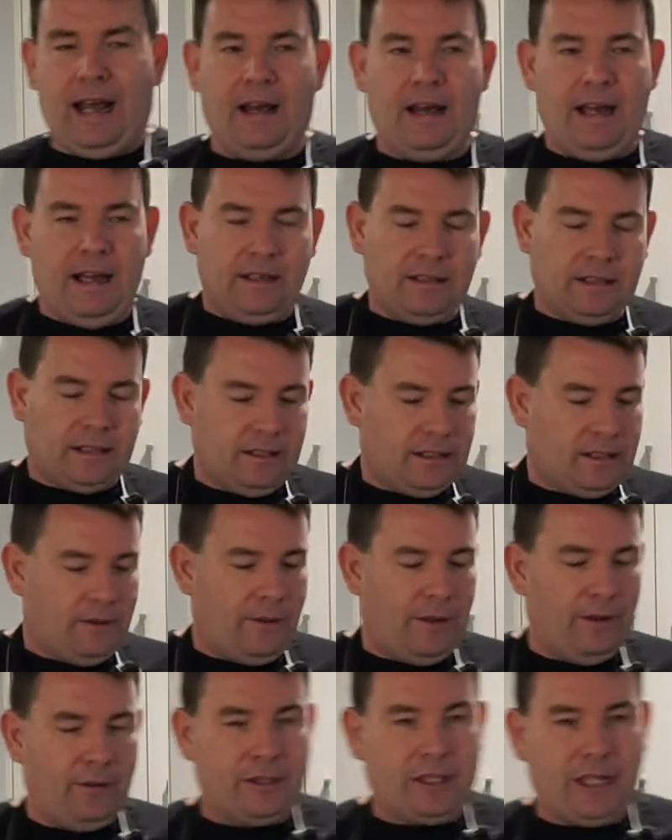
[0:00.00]
house is that we
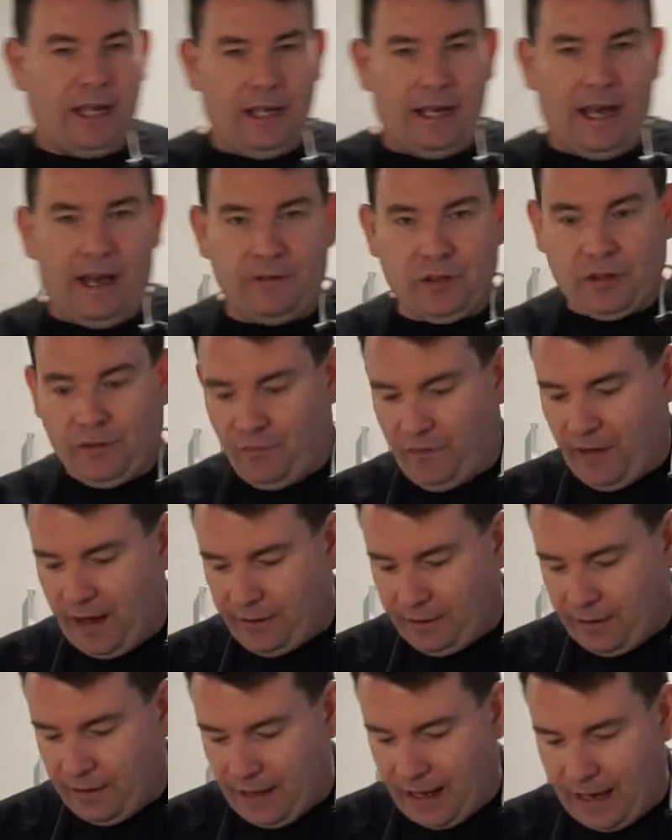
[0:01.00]
also have some feta
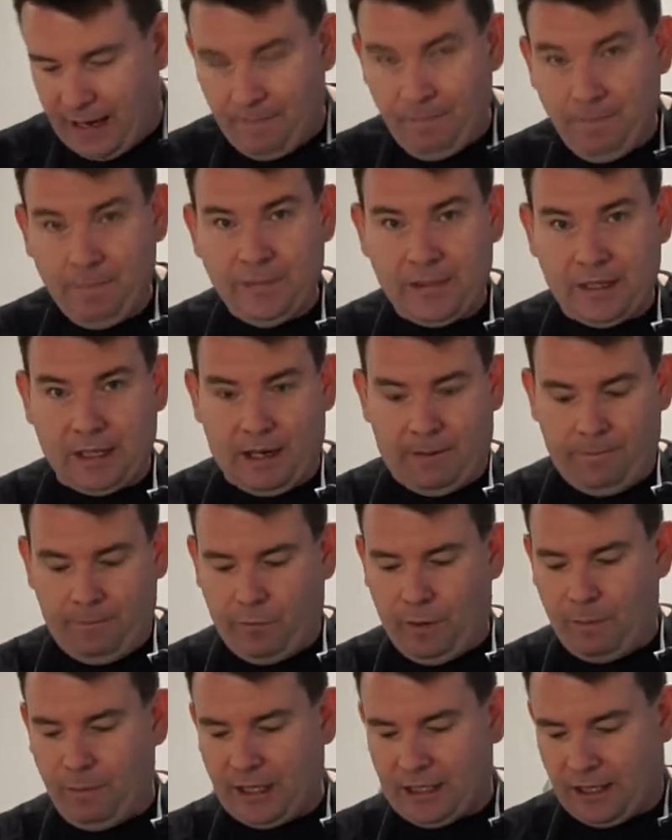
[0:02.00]
in there. So we
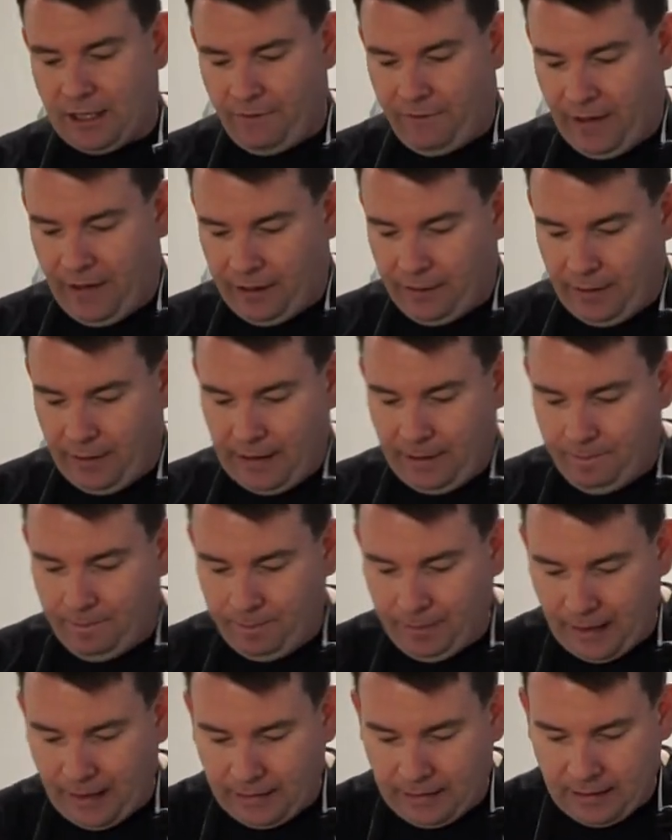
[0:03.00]
mix the feta in.
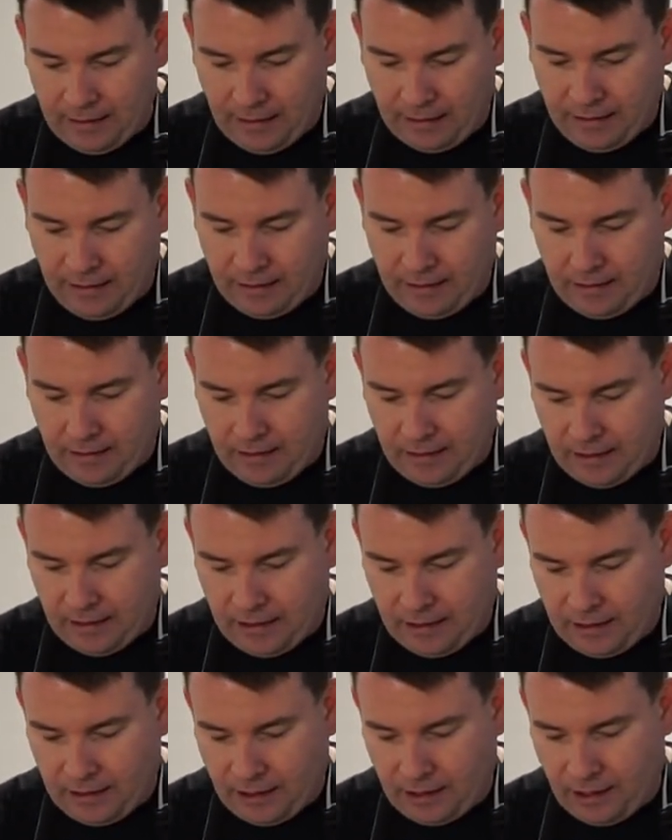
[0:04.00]
It's
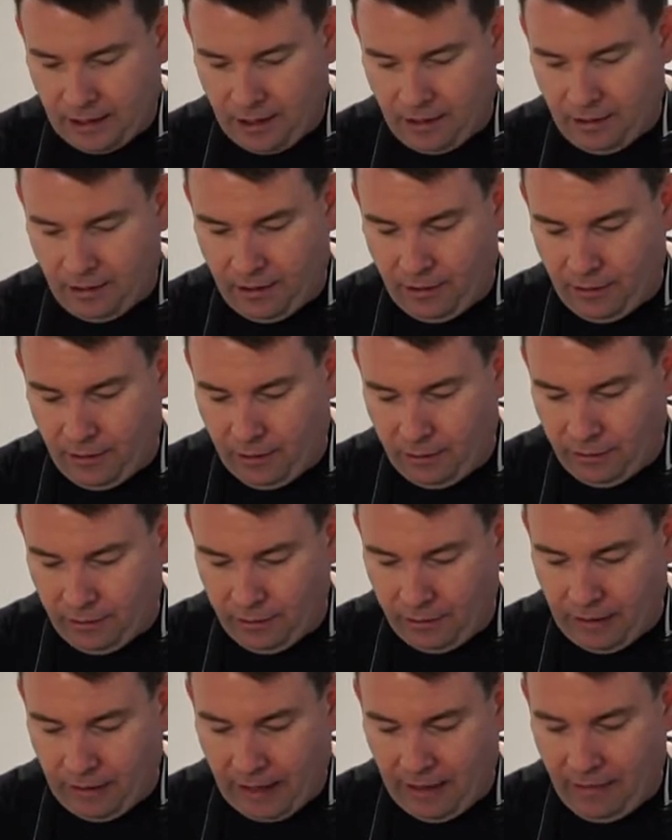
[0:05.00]
so
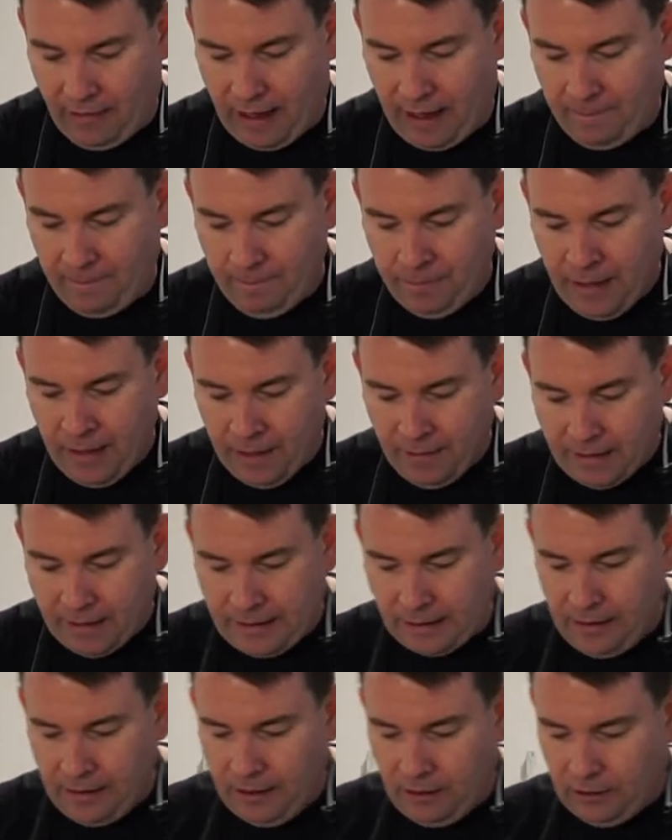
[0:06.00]
good in there. There's a
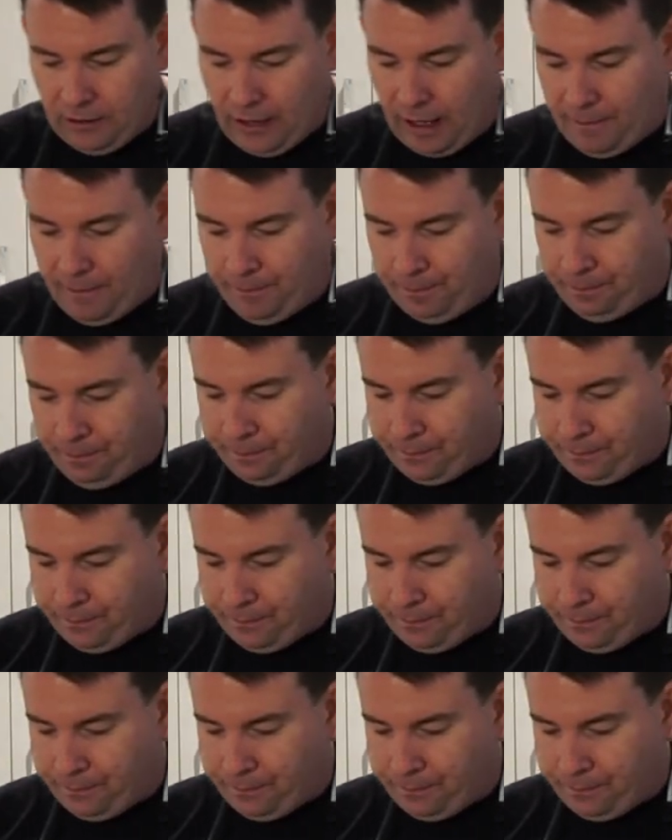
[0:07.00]
little lug